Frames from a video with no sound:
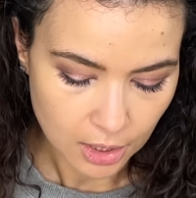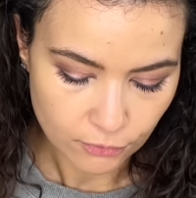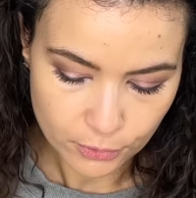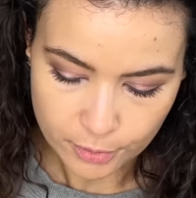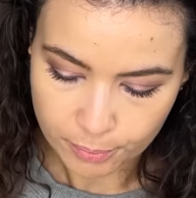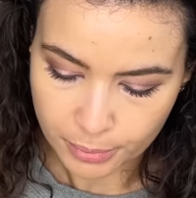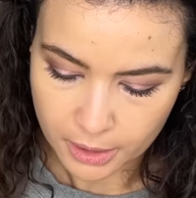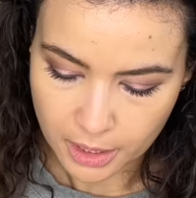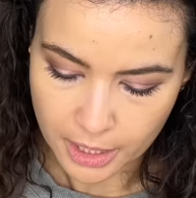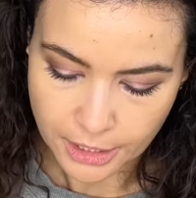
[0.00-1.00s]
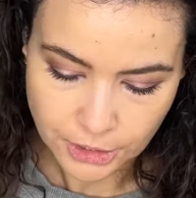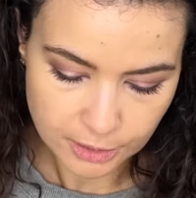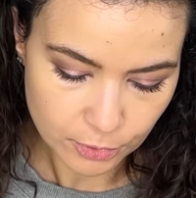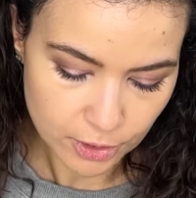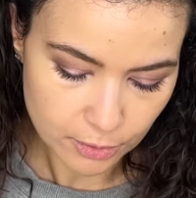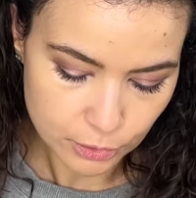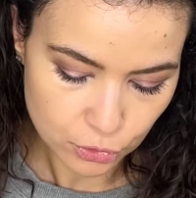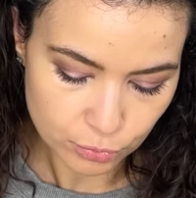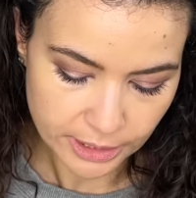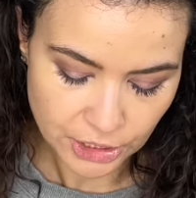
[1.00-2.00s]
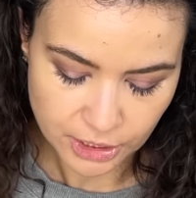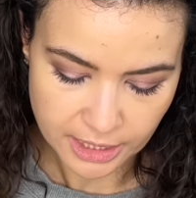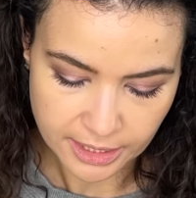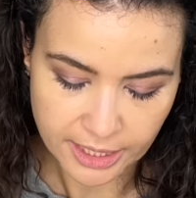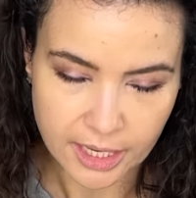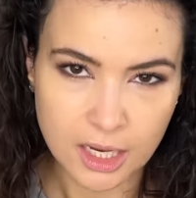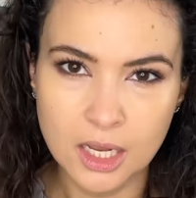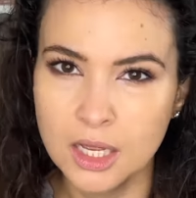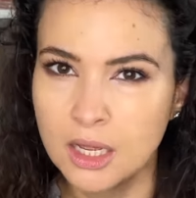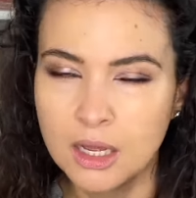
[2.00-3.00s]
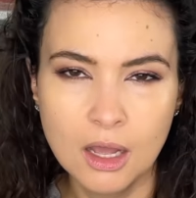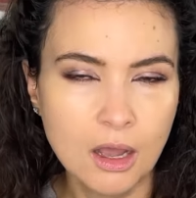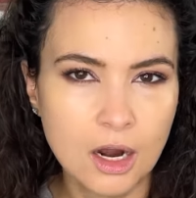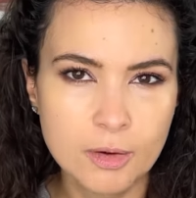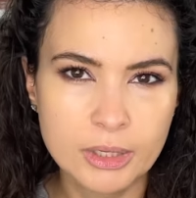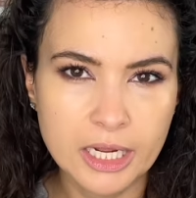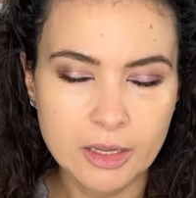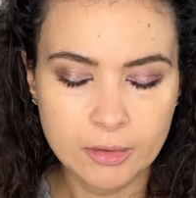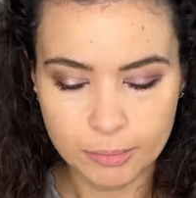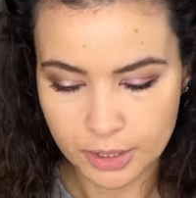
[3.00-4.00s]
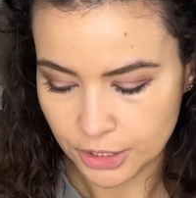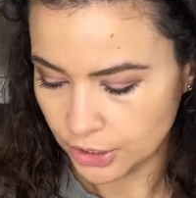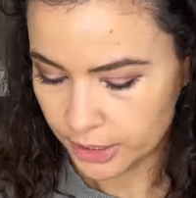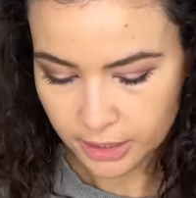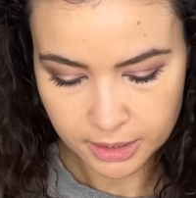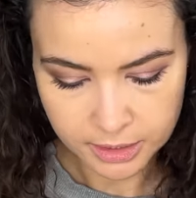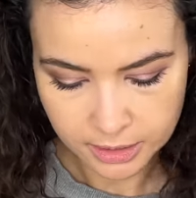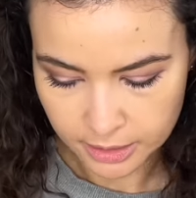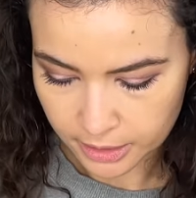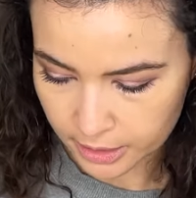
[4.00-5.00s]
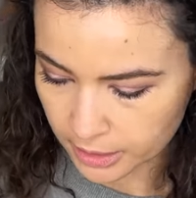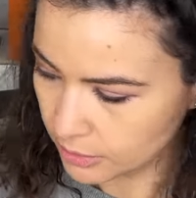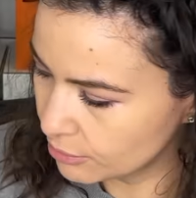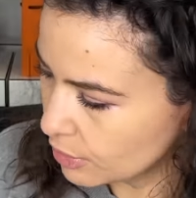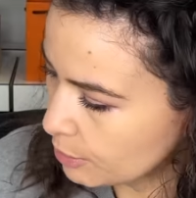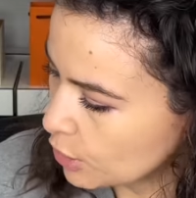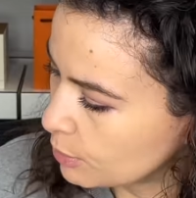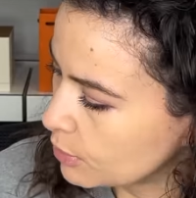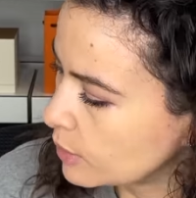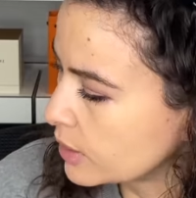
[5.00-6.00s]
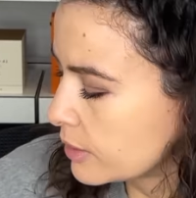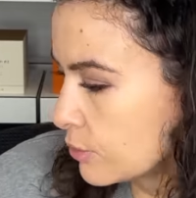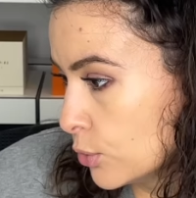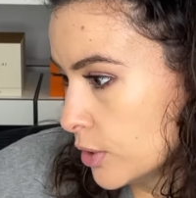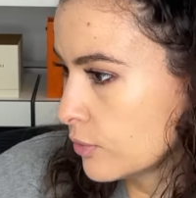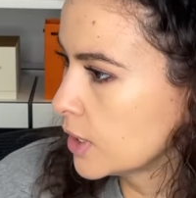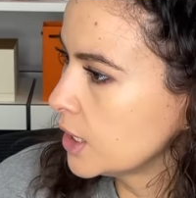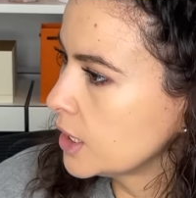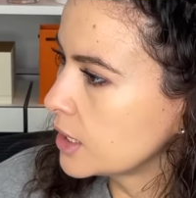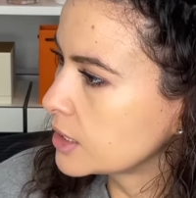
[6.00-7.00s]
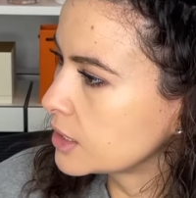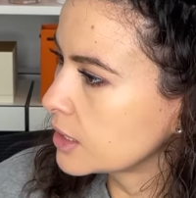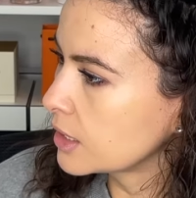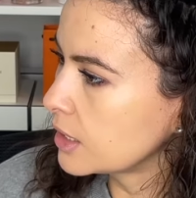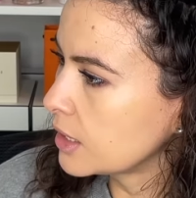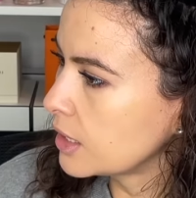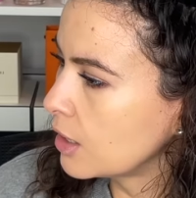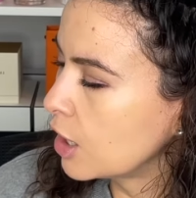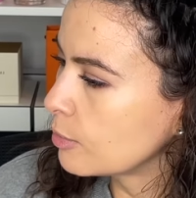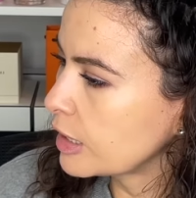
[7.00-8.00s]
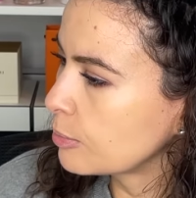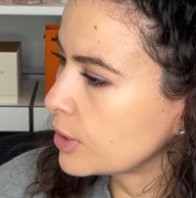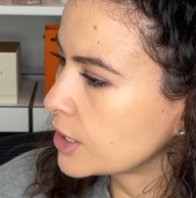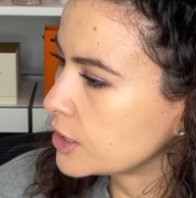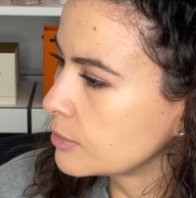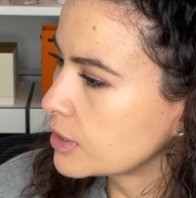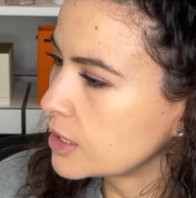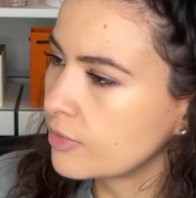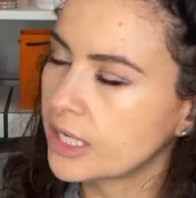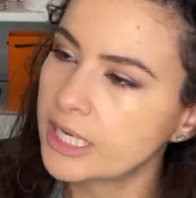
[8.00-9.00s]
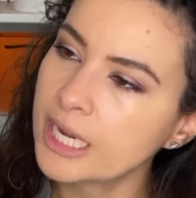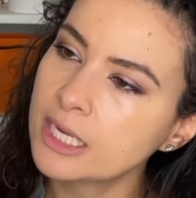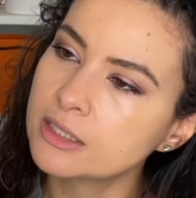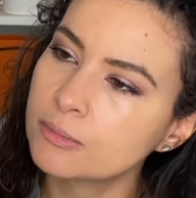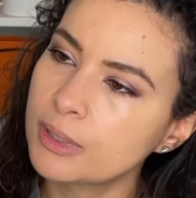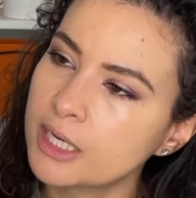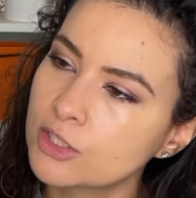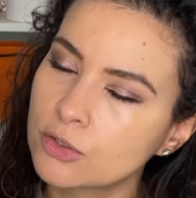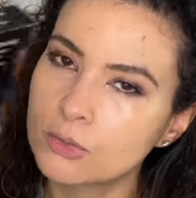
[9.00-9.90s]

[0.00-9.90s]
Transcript: For the blush, I'm going to go into my Chanel Harmony blush here. This is the purple one, sort of. It's the Harmony blush number 798, beige,